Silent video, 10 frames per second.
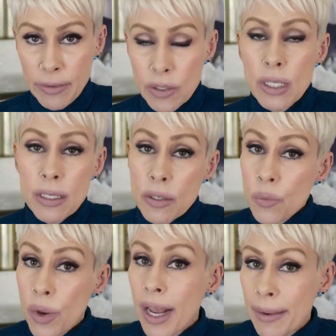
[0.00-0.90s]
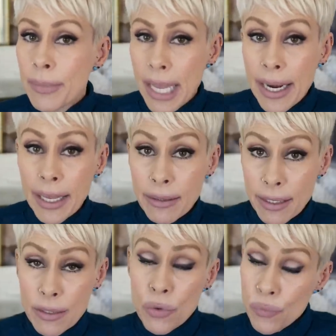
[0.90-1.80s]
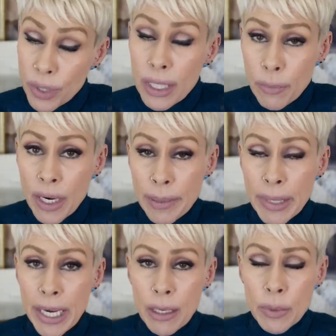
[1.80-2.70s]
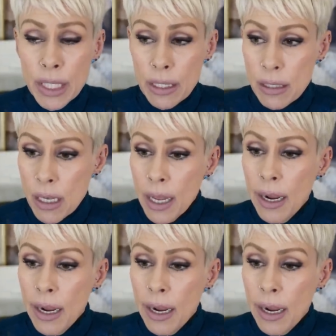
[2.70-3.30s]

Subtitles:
So this is what I'm getting. This is really what I'm getting with this.